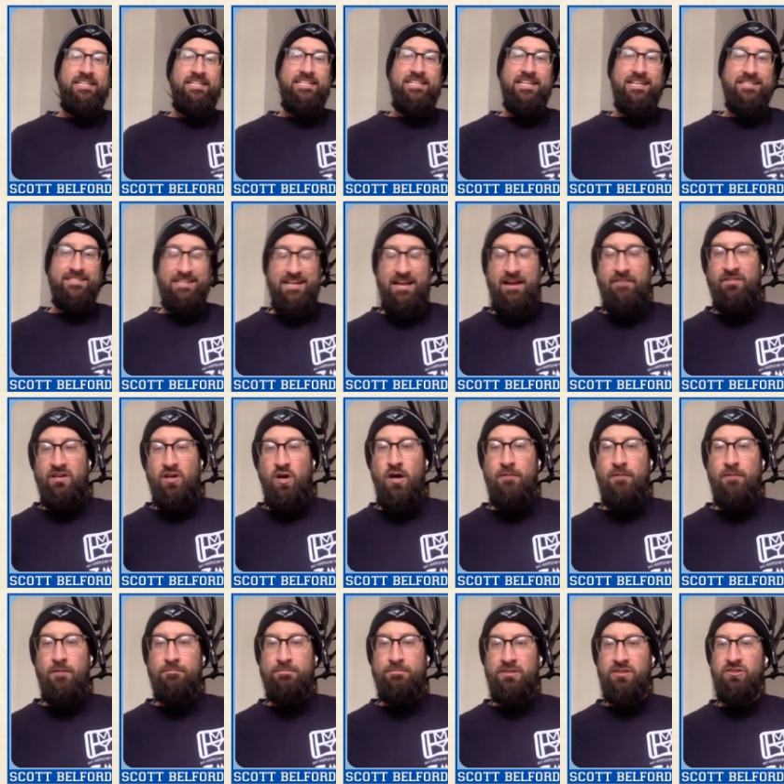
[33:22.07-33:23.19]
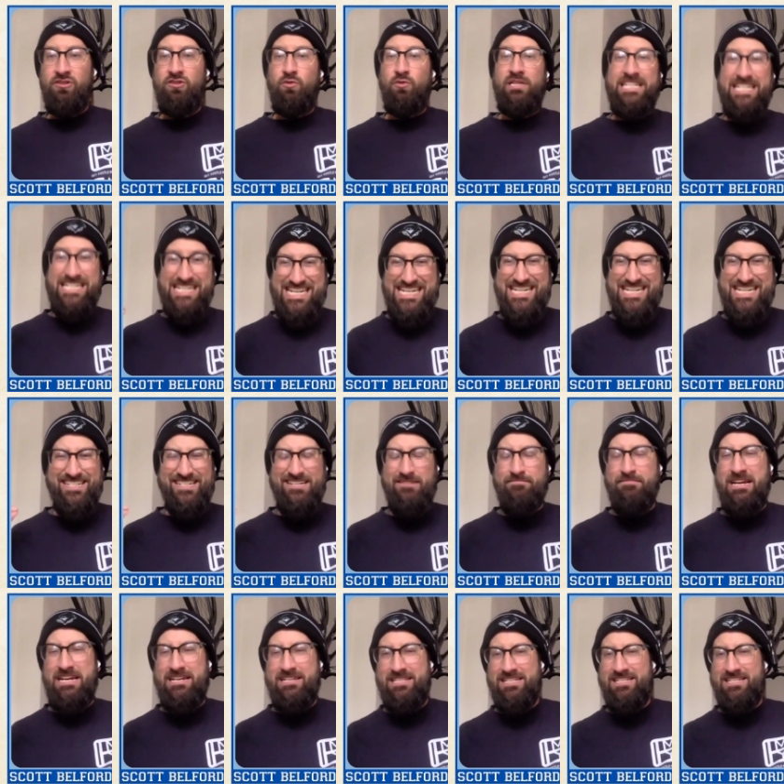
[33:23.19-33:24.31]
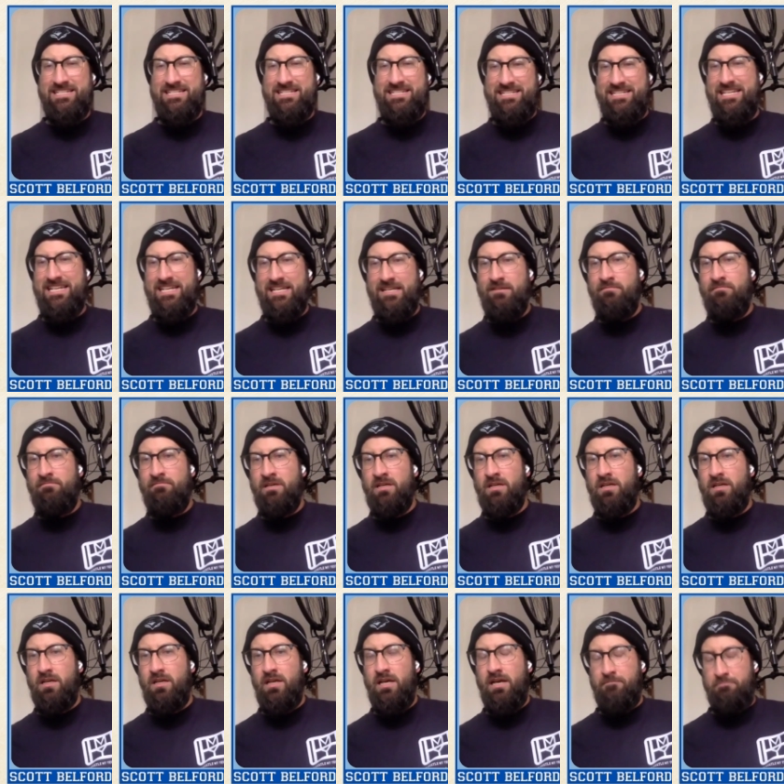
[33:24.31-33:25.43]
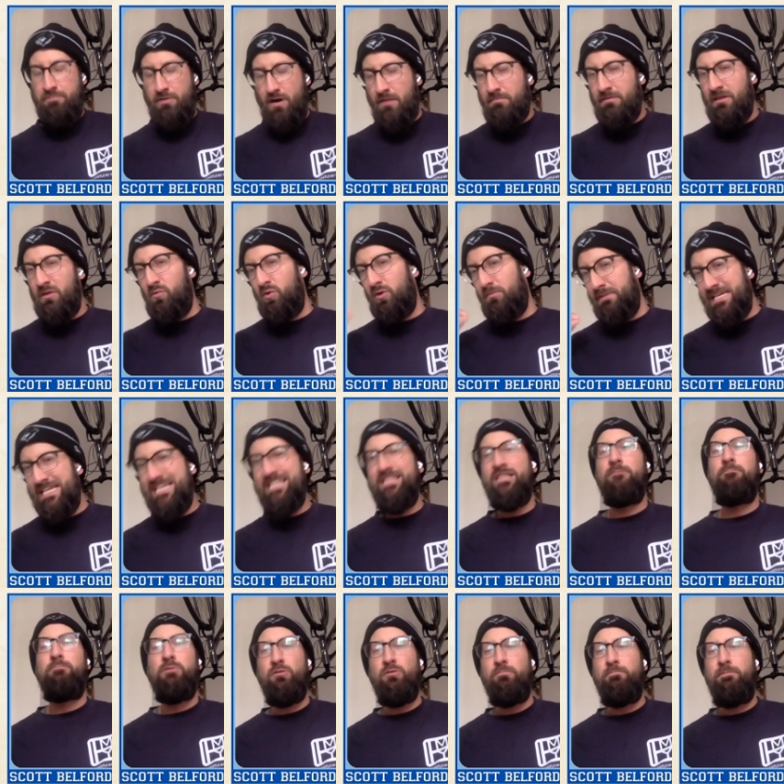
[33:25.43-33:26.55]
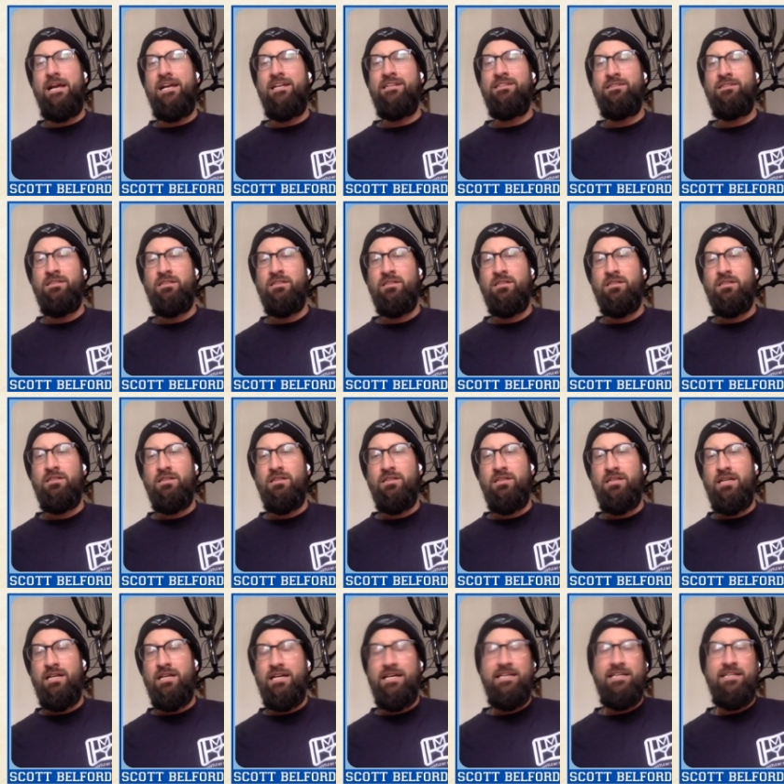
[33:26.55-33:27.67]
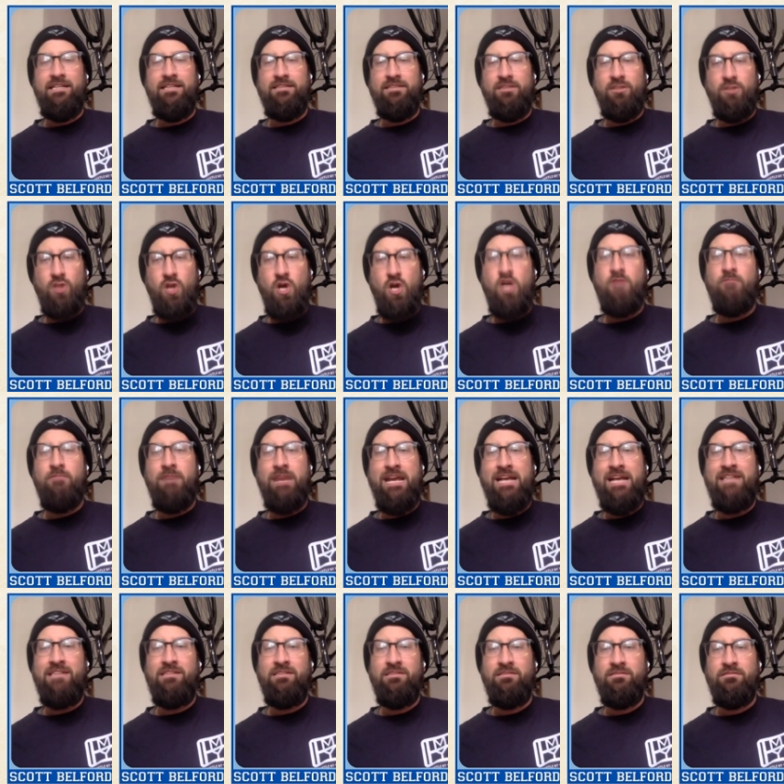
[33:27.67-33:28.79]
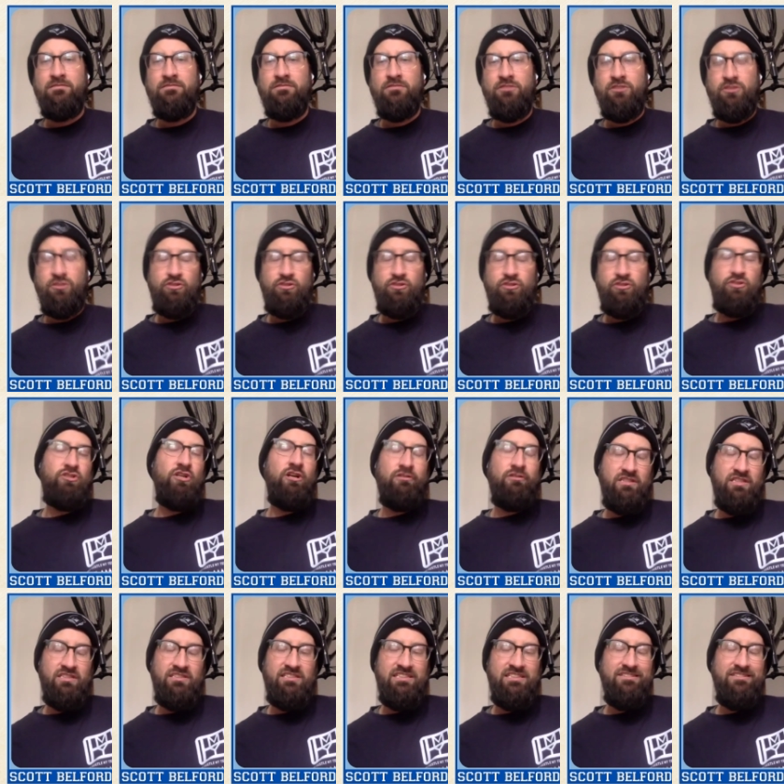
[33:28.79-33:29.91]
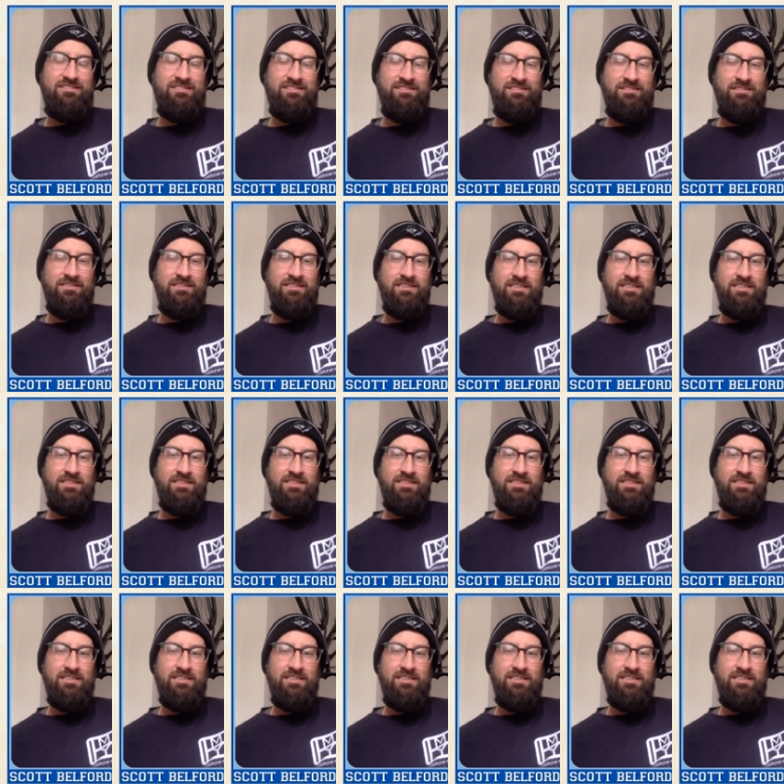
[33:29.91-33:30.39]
doesn't have an option, so he needs to make this team, and probably will be in the bullpen as a long man to start the season.